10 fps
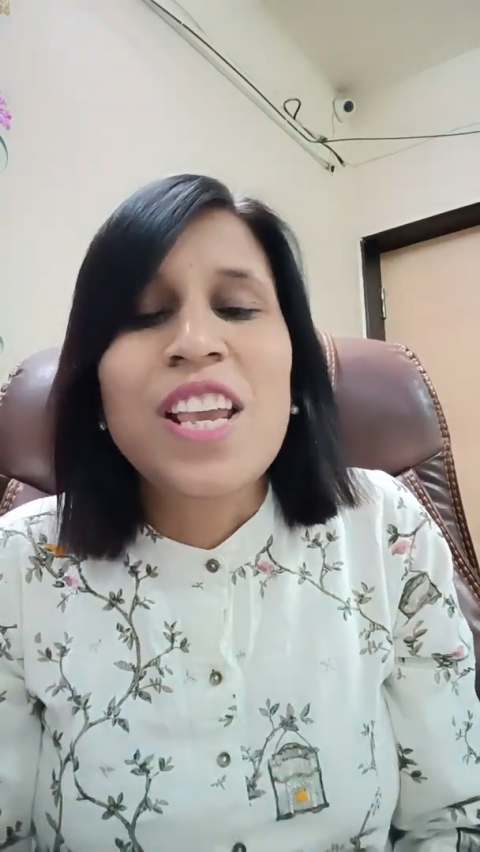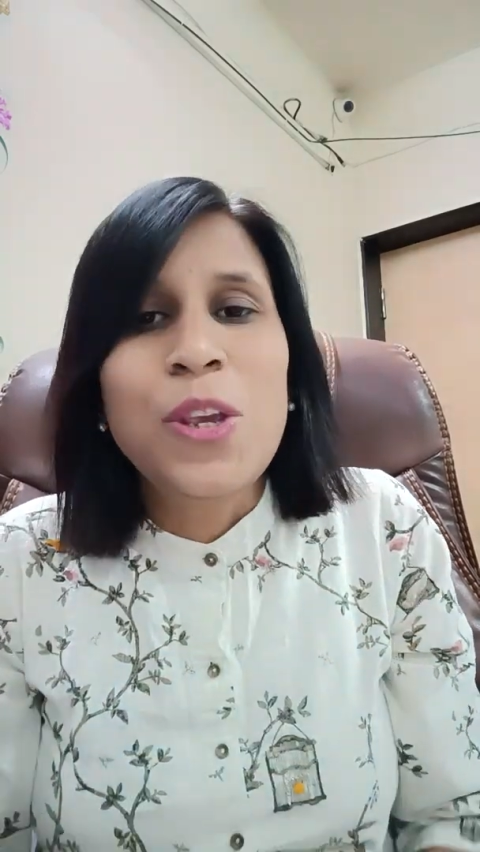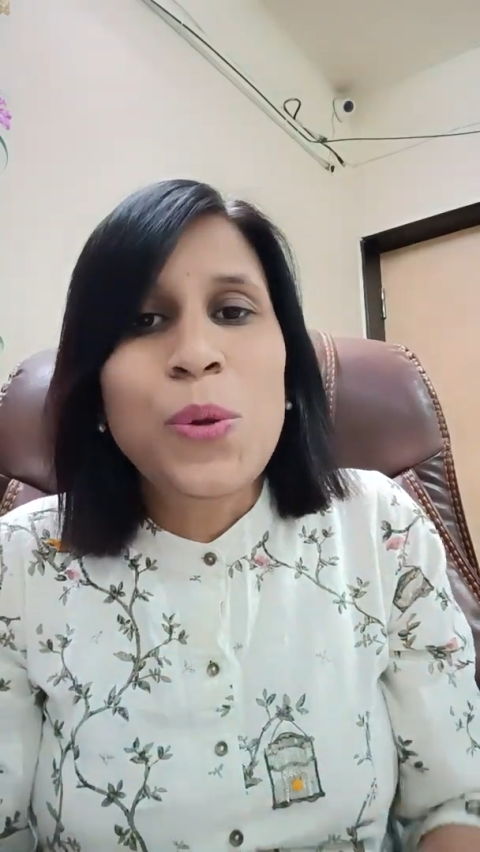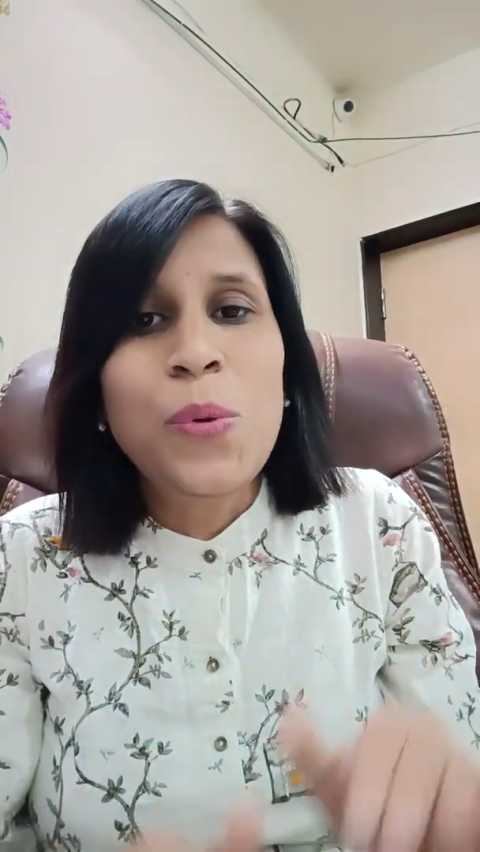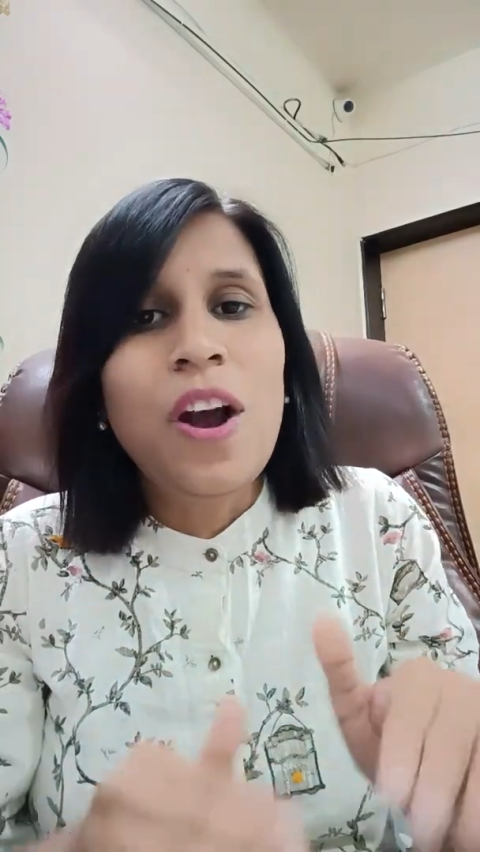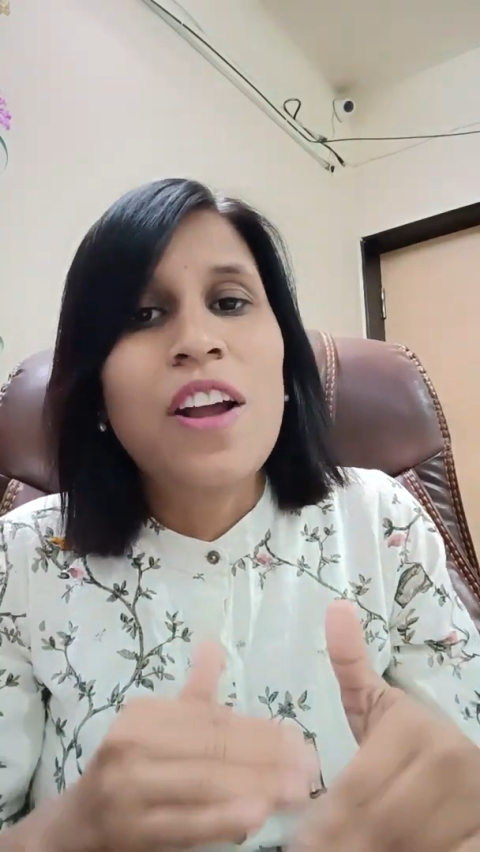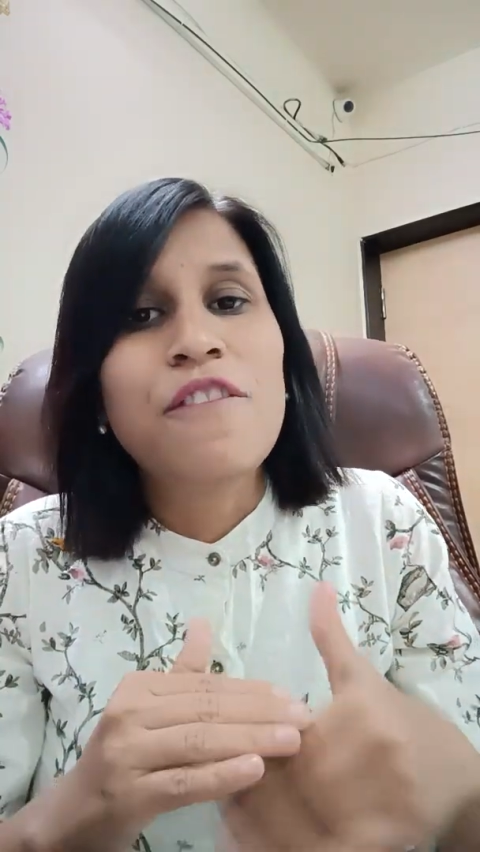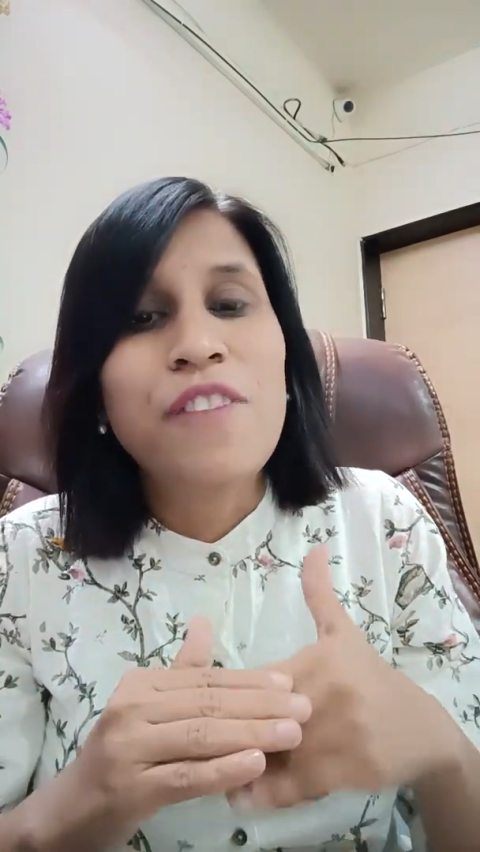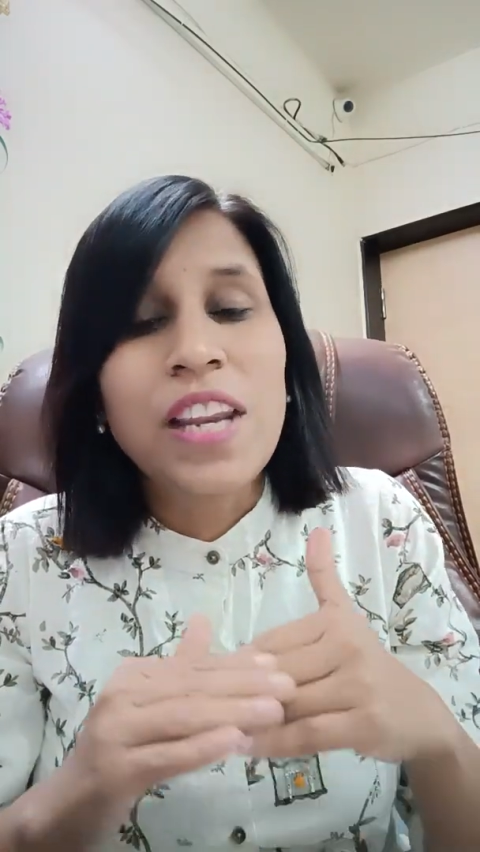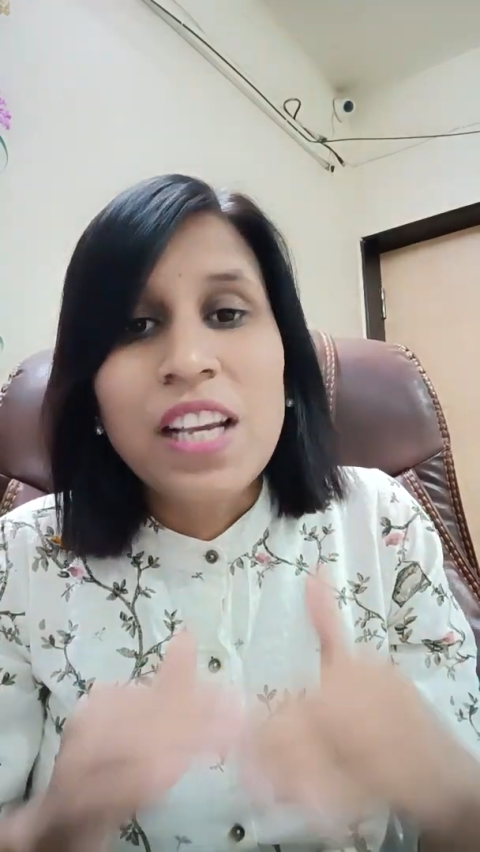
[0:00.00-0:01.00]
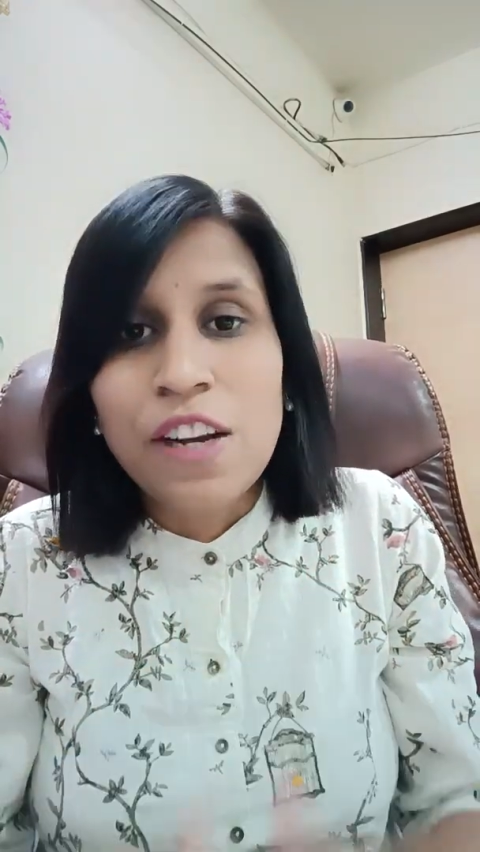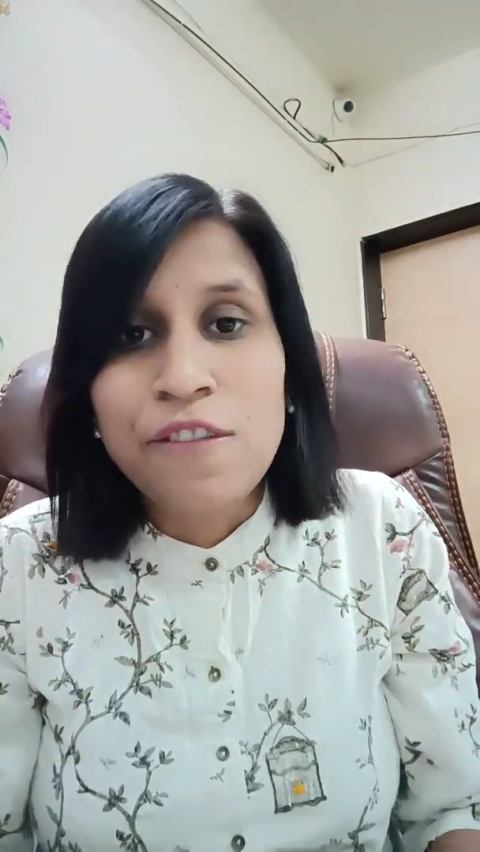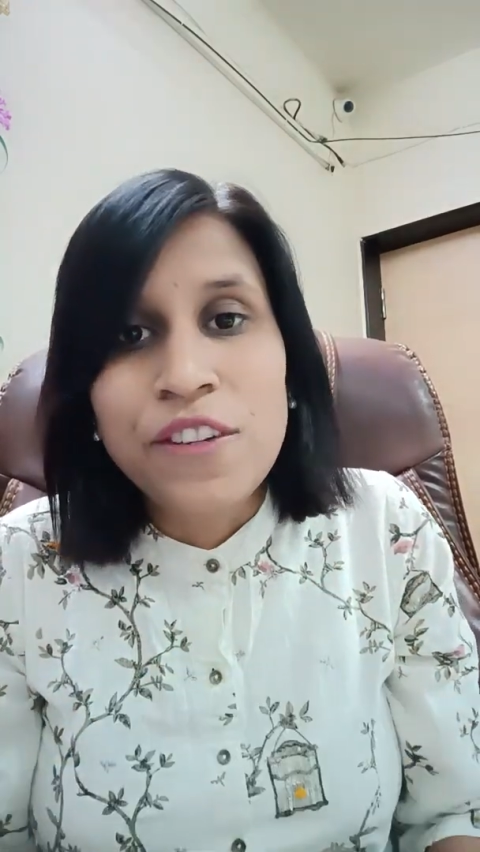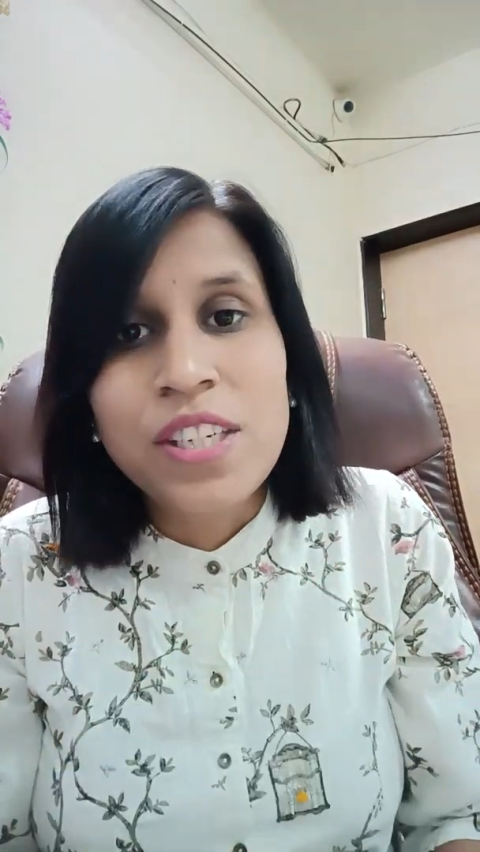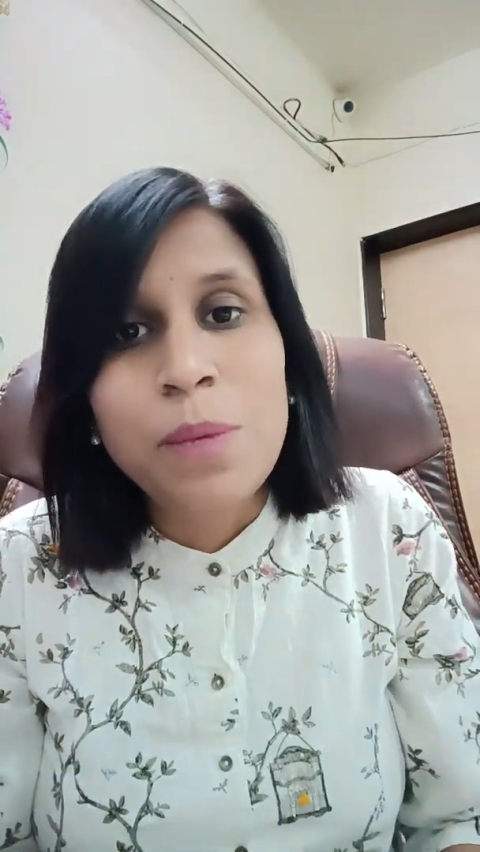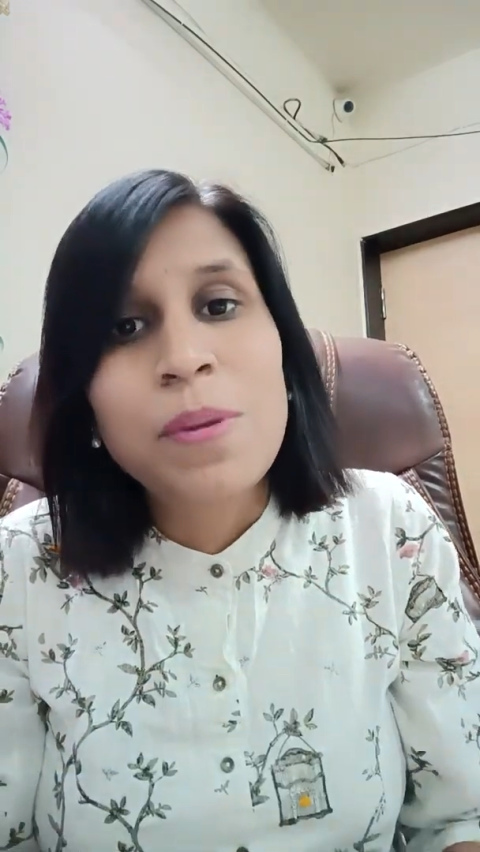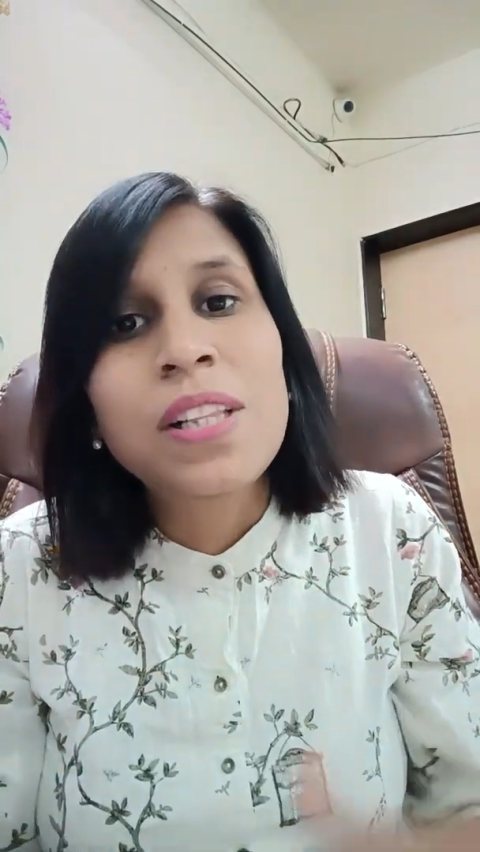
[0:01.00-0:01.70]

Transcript: you are very comfortable,